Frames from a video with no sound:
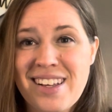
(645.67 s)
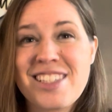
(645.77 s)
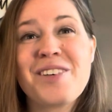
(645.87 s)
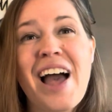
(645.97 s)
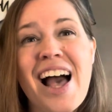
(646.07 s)

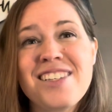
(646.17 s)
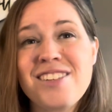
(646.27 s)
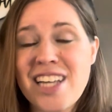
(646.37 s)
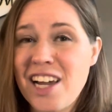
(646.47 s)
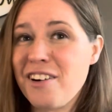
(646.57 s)
So as you
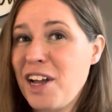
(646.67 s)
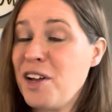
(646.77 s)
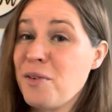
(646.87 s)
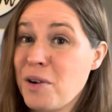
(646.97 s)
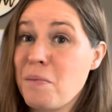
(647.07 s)
decorate
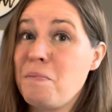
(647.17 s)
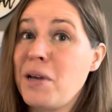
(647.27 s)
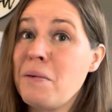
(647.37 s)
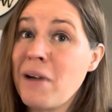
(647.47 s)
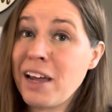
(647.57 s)
your room,
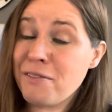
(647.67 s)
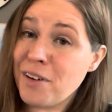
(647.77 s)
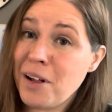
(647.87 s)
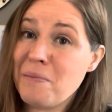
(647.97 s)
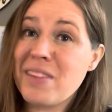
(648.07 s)
be
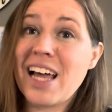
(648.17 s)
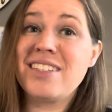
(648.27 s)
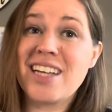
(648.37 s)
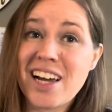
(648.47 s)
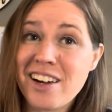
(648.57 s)
mindful that
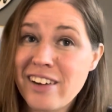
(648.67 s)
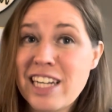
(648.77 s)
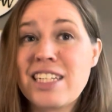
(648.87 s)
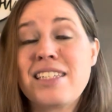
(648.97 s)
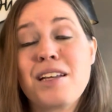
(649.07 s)

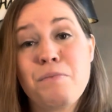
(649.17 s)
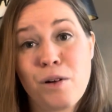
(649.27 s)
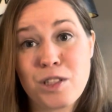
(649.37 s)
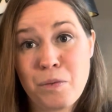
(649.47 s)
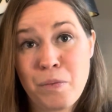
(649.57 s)
decorations and
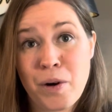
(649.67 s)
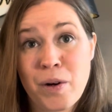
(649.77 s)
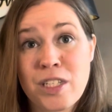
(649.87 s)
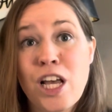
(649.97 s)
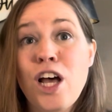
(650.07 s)
bulletin
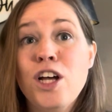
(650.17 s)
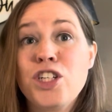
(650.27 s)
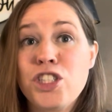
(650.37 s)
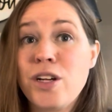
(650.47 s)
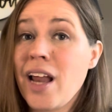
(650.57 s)
boards
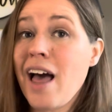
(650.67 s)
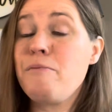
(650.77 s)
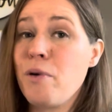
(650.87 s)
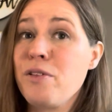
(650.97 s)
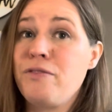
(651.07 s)
should have
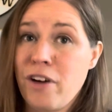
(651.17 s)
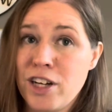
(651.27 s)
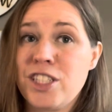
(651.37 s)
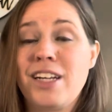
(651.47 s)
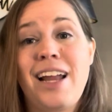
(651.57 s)
both
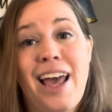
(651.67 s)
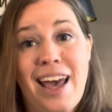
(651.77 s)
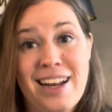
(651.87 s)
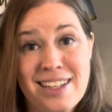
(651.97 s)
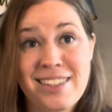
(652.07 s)
function
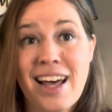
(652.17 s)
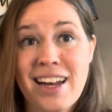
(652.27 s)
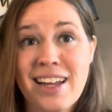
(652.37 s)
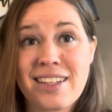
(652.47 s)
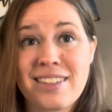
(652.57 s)
and
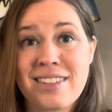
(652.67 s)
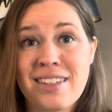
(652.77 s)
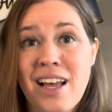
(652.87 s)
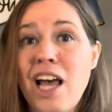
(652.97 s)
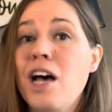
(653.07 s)
aesthetics.
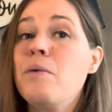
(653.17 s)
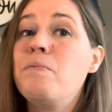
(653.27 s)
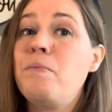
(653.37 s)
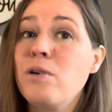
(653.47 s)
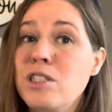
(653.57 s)

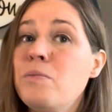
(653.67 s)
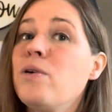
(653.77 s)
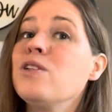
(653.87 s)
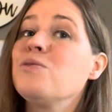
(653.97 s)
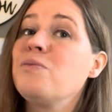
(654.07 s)
Bulletin
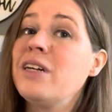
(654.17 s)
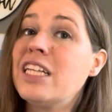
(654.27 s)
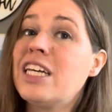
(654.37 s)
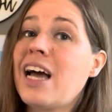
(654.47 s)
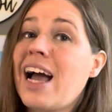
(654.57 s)
boards
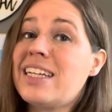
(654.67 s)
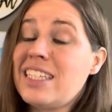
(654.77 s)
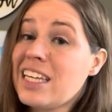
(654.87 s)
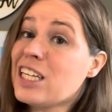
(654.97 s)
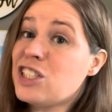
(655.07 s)
really
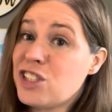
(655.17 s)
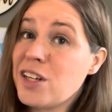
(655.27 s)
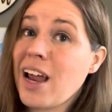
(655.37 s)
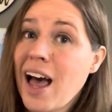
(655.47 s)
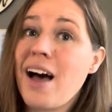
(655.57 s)
ideally
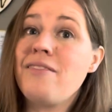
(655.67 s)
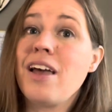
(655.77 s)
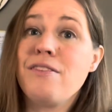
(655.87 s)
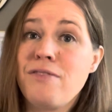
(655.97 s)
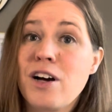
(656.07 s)
should have
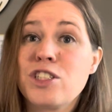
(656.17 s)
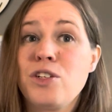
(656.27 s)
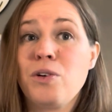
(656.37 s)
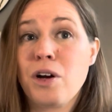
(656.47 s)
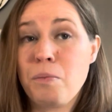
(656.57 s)
a function
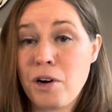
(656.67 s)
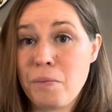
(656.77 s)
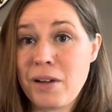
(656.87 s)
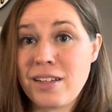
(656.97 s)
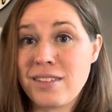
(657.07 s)
or a
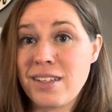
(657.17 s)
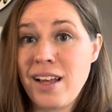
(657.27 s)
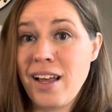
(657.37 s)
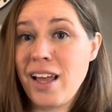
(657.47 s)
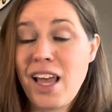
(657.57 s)
purpose.
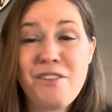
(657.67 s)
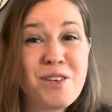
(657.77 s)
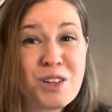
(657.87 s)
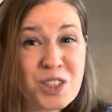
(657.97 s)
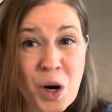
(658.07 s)
If
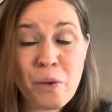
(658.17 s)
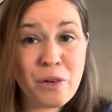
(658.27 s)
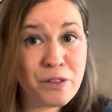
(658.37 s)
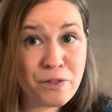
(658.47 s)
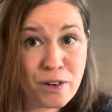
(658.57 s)
you don't
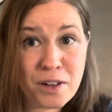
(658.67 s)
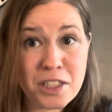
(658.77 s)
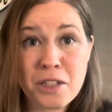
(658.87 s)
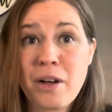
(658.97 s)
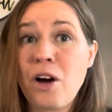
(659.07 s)
refer
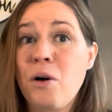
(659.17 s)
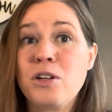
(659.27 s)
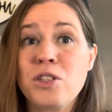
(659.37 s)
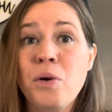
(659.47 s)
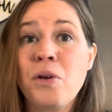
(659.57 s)
to it or
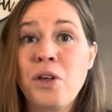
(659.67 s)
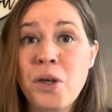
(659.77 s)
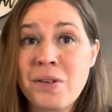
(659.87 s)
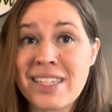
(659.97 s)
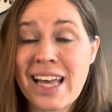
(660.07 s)
don't
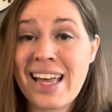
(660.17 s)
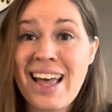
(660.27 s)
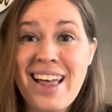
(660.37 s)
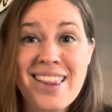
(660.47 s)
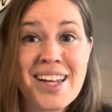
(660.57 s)
use it,
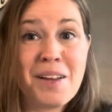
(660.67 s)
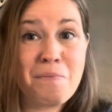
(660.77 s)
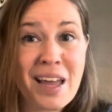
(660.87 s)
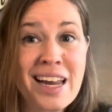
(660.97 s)
then it may